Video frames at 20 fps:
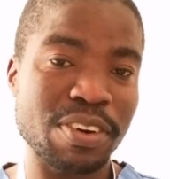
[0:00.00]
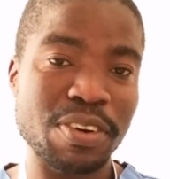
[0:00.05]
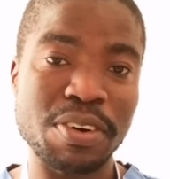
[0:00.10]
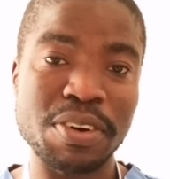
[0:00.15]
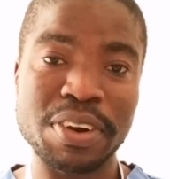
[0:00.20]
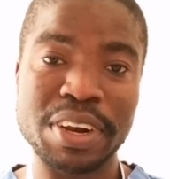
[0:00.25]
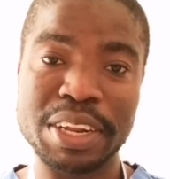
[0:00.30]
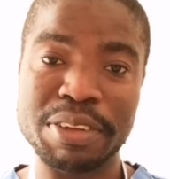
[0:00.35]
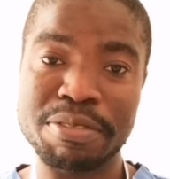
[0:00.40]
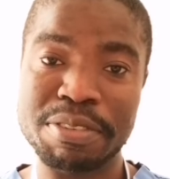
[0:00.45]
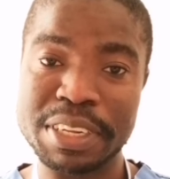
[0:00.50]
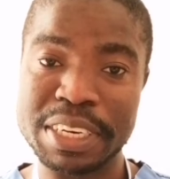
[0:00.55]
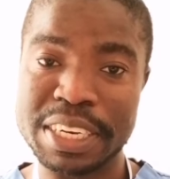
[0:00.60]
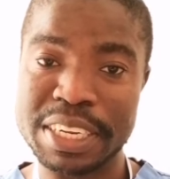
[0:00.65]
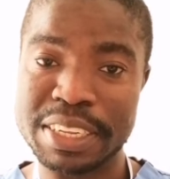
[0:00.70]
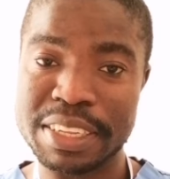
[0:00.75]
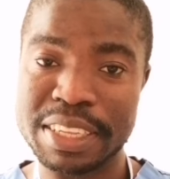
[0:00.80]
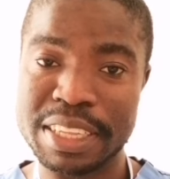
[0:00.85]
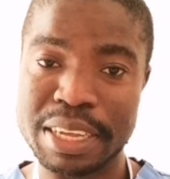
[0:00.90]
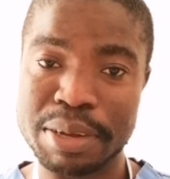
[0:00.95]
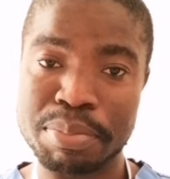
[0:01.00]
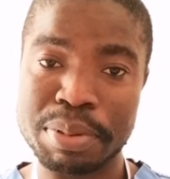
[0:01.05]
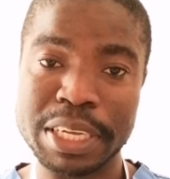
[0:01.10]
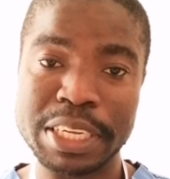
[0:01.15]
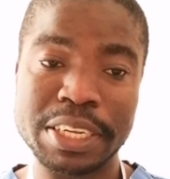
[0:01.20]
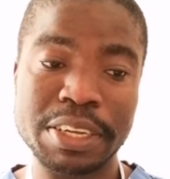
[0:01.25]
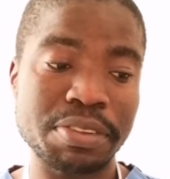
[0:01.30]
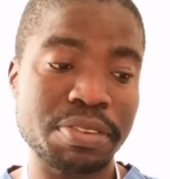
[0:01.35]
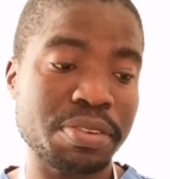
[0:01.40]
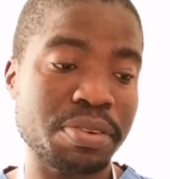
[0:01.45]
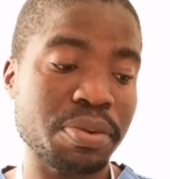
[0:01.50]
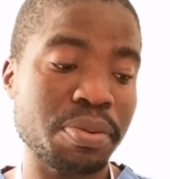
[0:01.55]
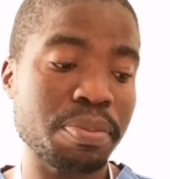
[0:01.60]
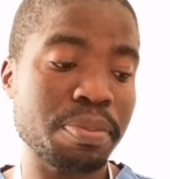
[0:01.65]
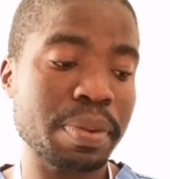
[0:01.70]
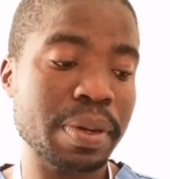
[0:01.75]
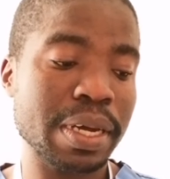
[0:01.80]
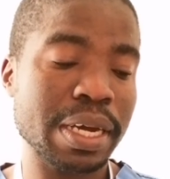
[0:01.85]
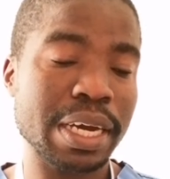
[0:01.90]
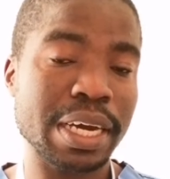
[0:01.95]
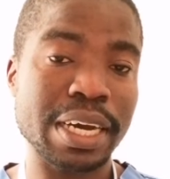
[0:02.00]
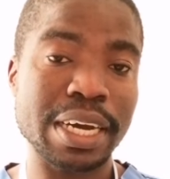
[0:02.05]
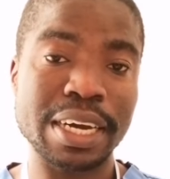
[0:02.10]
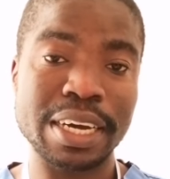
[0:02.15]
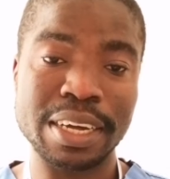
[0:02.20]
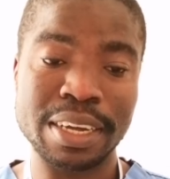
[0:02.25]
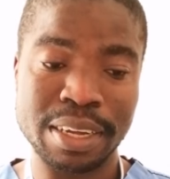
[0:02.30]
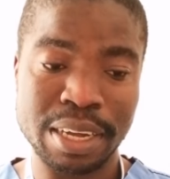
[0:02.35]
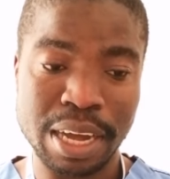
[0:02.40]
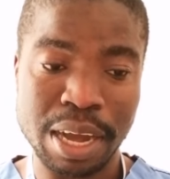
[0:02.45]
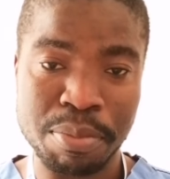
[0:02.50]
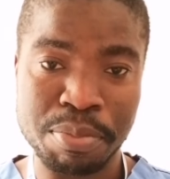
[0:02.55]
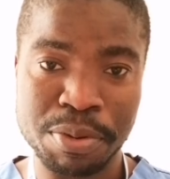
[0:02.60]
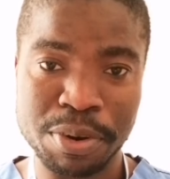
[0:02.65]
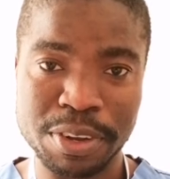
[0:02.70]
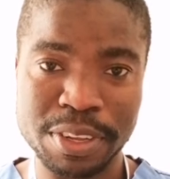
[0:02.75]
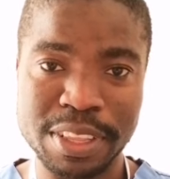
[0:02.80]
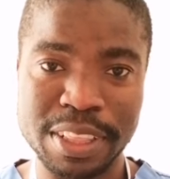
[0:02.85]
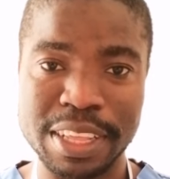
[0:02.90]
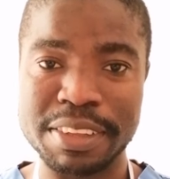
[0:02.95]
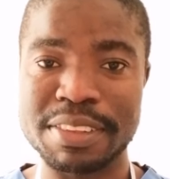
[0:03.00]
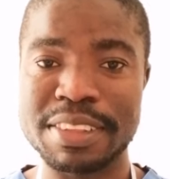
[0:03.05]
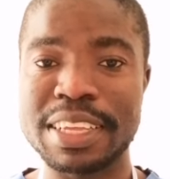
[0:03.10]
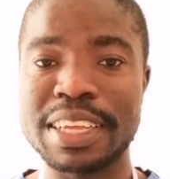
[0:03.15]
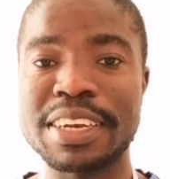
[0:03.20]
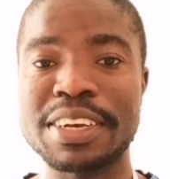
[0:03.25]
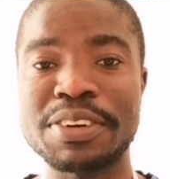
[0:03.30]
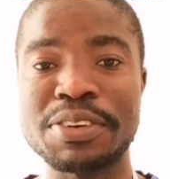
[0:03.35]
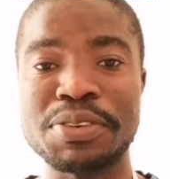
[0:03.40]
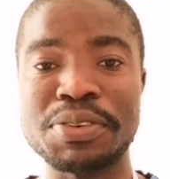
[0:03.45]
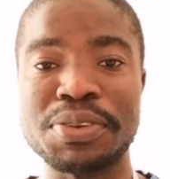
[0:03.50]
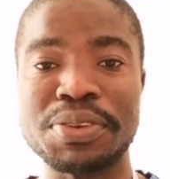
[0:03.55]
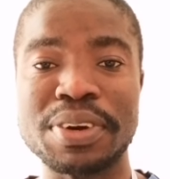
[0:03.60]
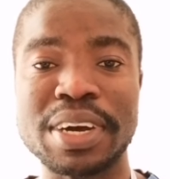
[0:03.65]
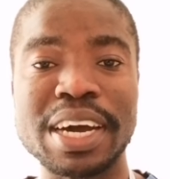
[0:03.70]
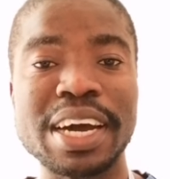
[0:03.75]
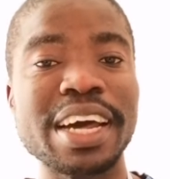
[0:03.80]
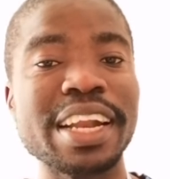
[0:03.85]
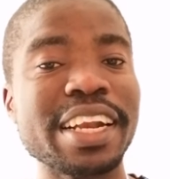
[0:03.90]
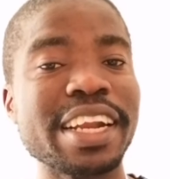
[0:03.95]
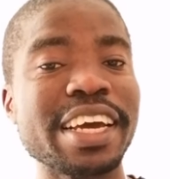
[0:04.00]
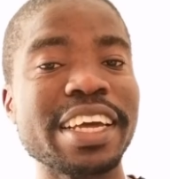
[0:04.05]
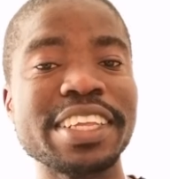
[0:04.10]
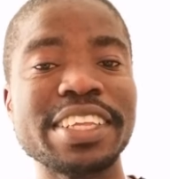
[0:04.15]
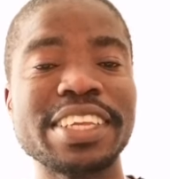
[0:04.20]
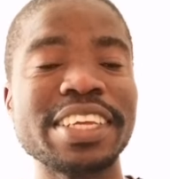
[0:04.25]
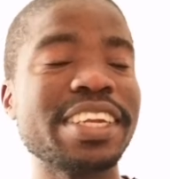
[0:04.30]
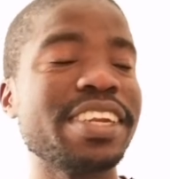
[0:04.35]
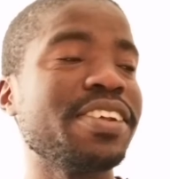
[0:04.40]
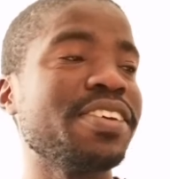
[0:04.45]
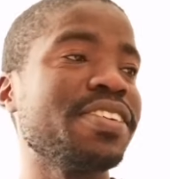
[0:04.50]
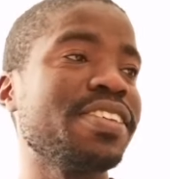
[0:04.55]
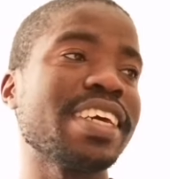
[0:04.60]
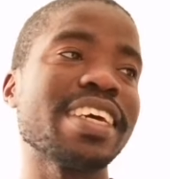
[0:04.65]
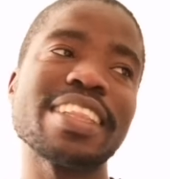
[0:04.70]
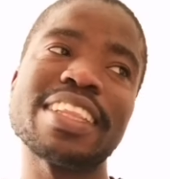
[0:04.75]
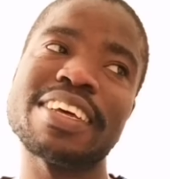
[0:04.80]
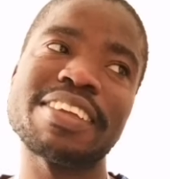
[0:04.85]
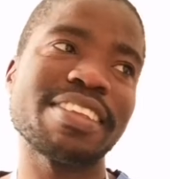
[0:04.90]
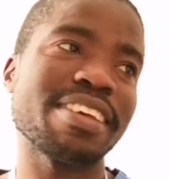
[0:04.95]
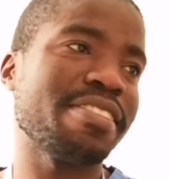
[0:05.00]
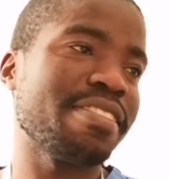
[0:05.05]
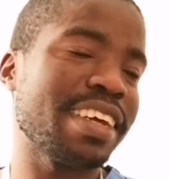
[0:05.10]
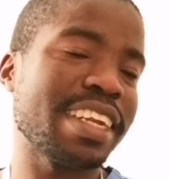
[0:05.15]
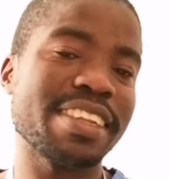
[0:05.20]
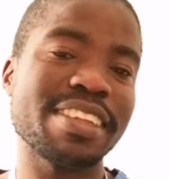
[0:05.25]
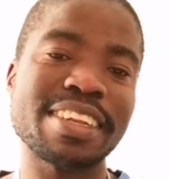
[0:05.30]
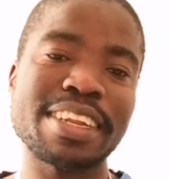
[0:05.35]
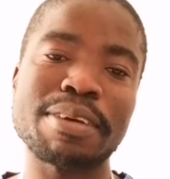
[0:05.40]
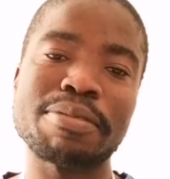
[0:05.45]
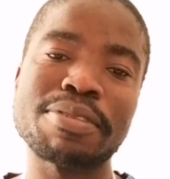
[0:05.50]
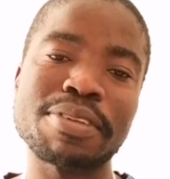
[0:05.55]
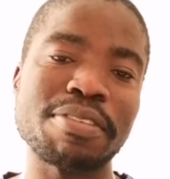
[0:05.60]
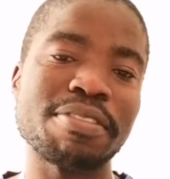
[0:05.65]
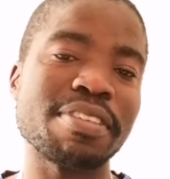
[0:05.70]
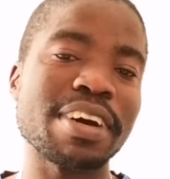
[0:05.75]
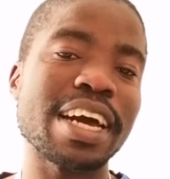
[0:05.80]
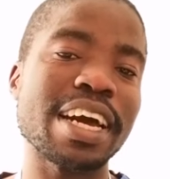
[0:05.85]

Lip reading: Or if it is the patient's room, approach the scene, do your hand hygiene using the 7 steps of